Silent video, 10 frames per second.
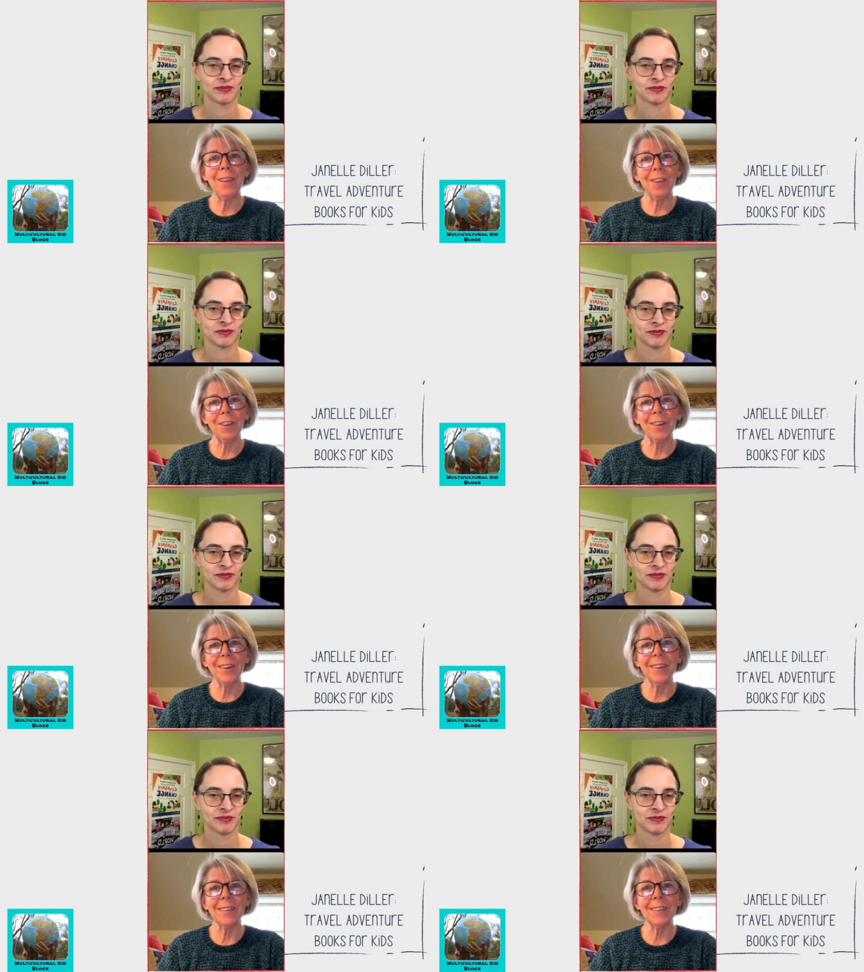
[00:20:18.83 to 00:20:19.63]

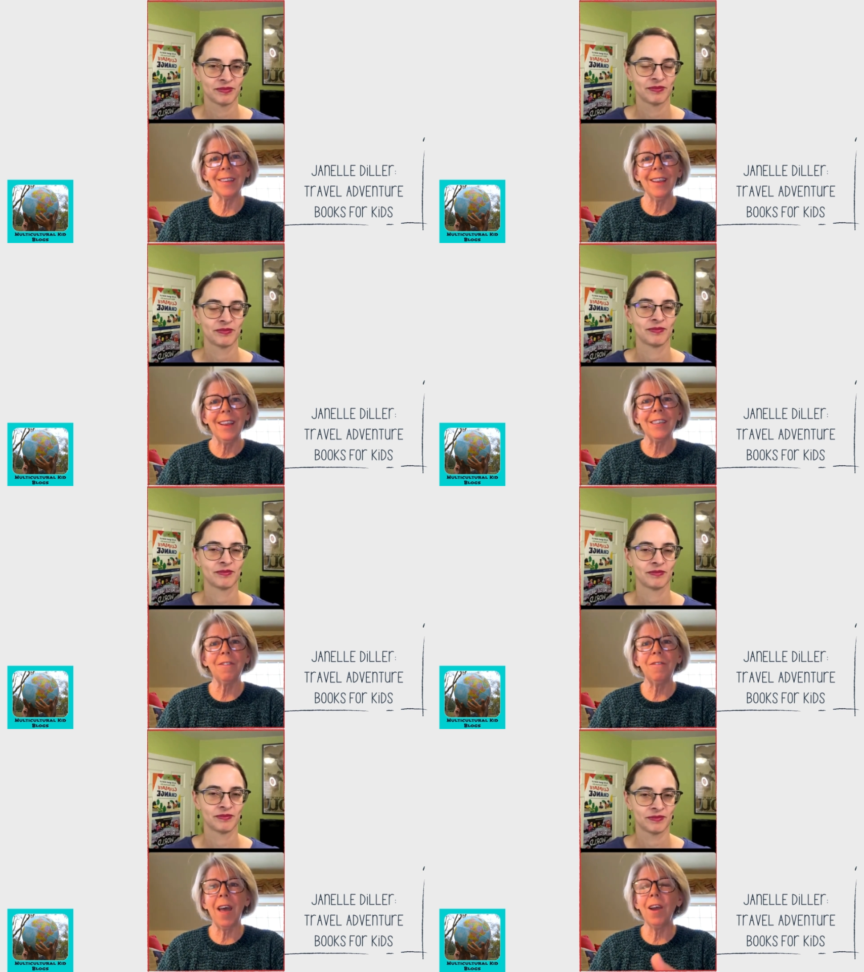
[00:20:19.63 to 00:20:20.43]
Speaker 1: curious
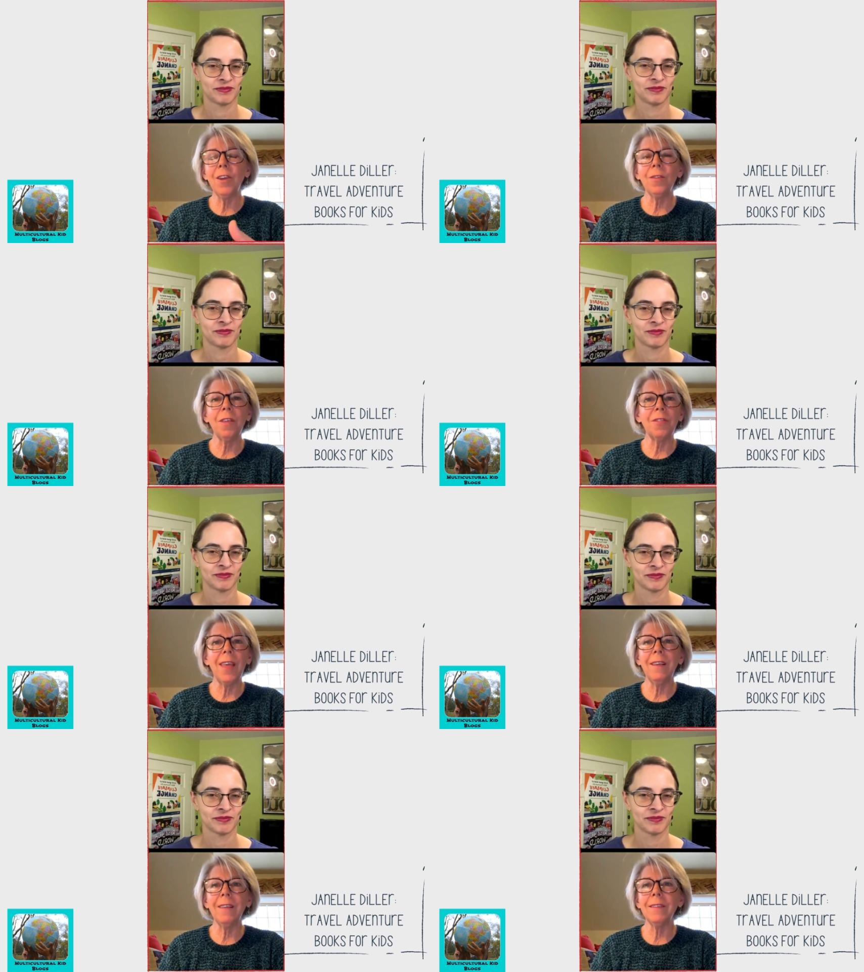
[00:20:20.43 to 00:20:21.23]
to value the
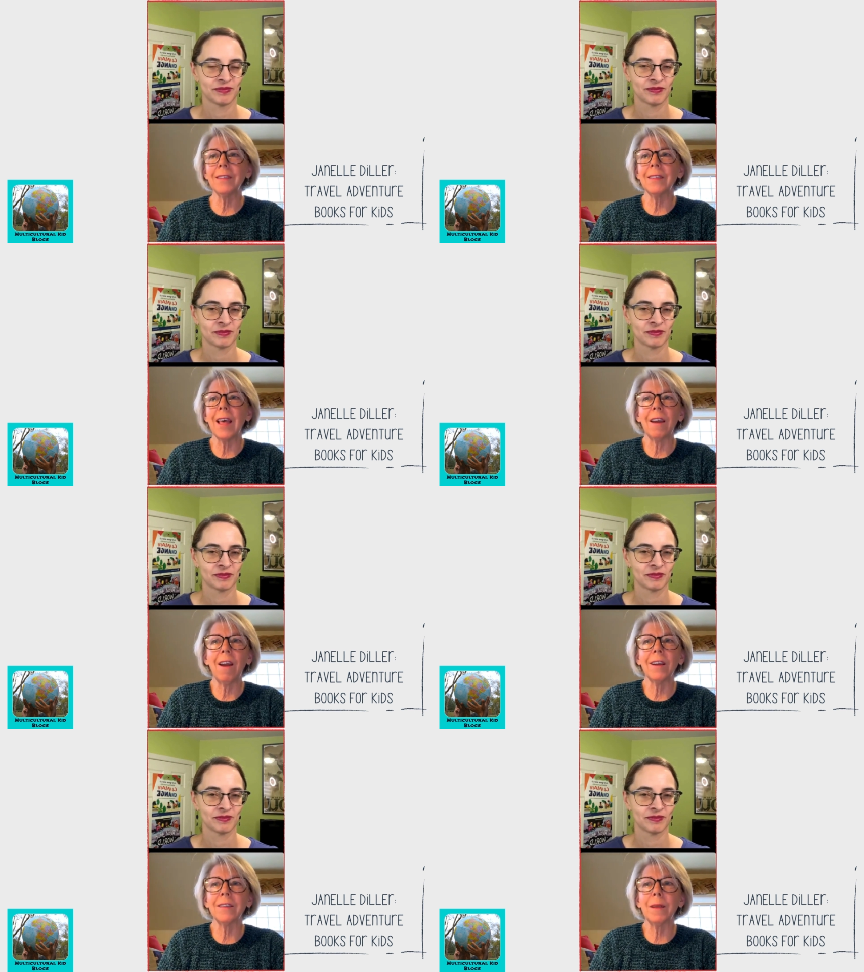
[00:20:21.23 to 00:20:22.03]
things that
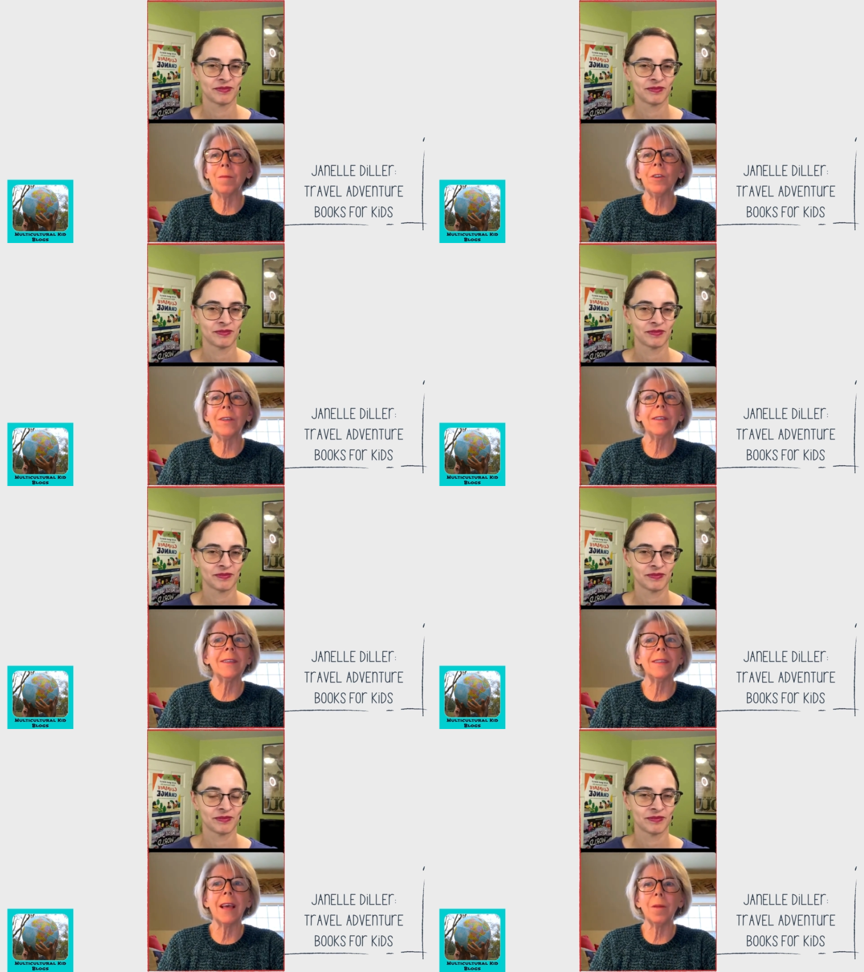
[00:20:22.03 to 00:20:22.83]
are similar and to
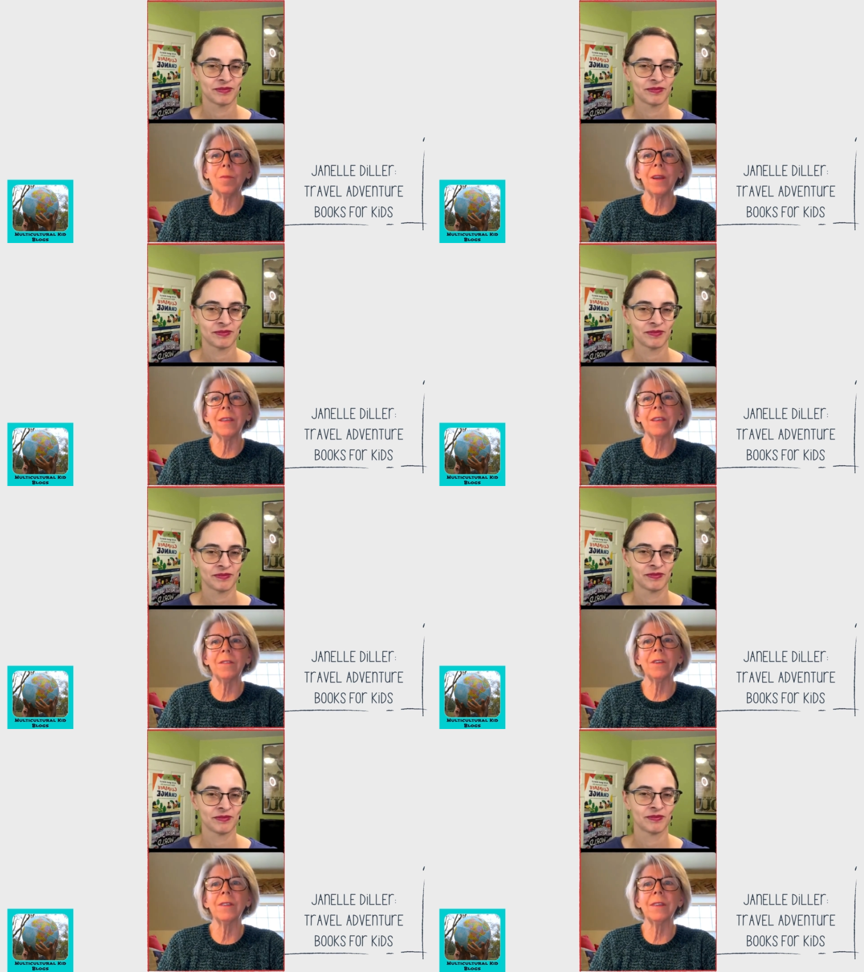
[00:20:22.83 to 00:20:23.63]
celebrate the
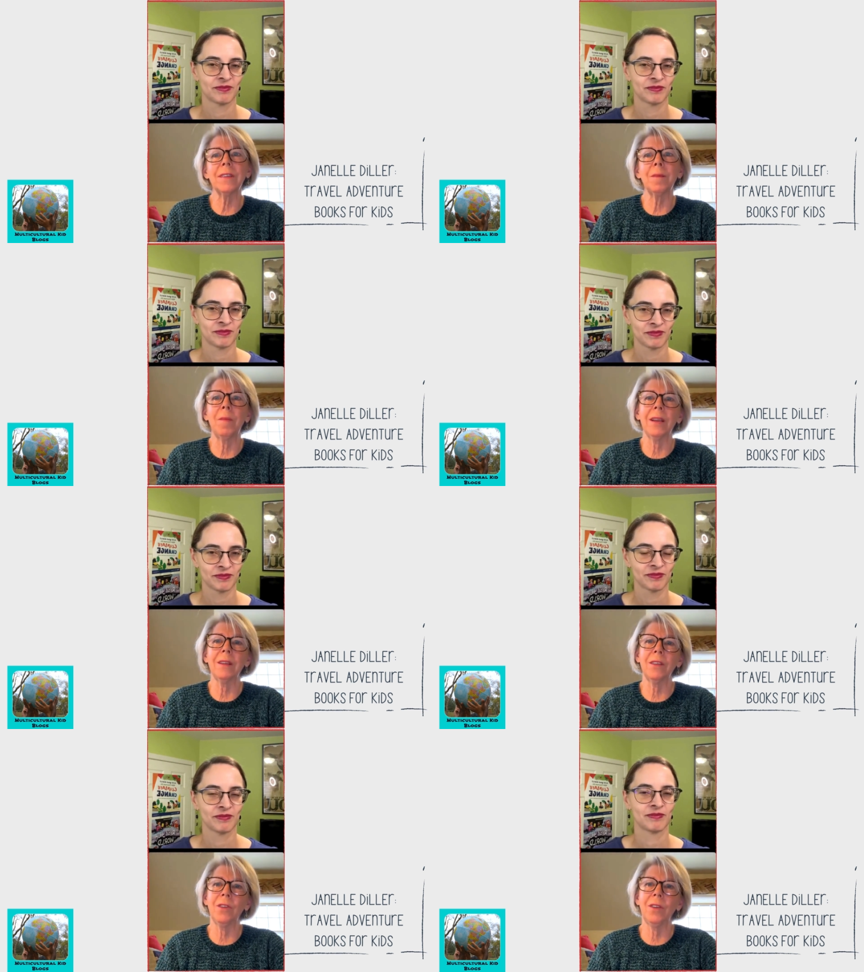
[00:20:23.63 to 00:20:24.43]
differences that make
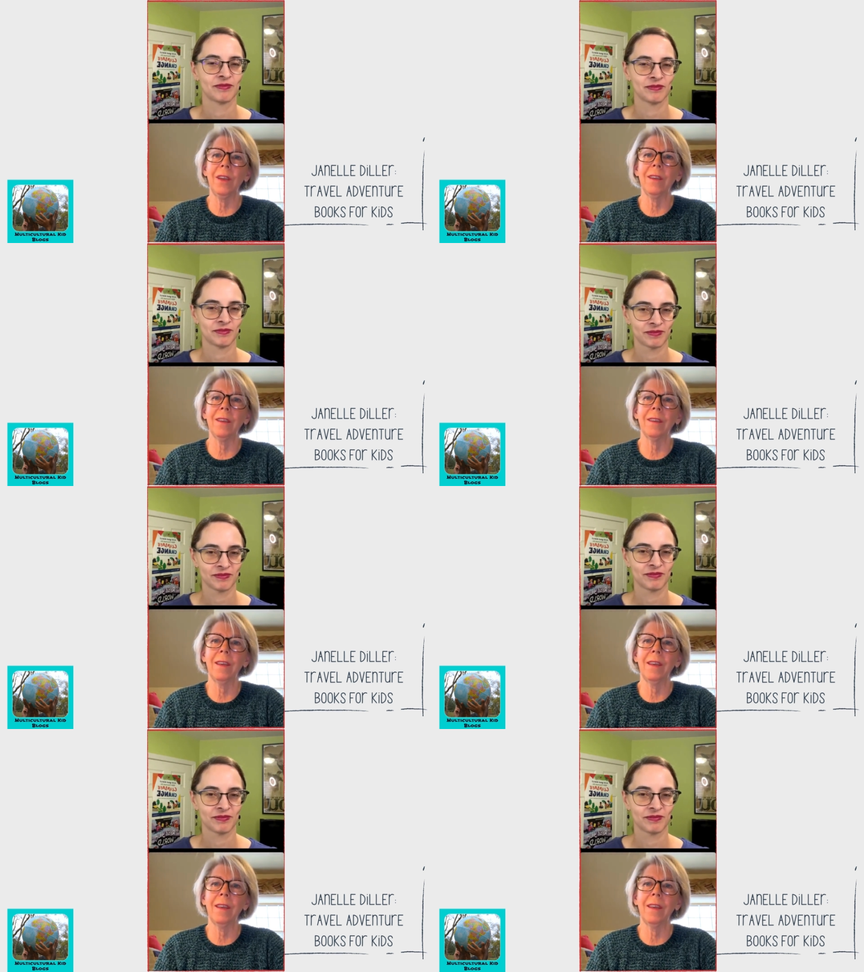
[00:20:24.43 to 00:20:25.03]
us unique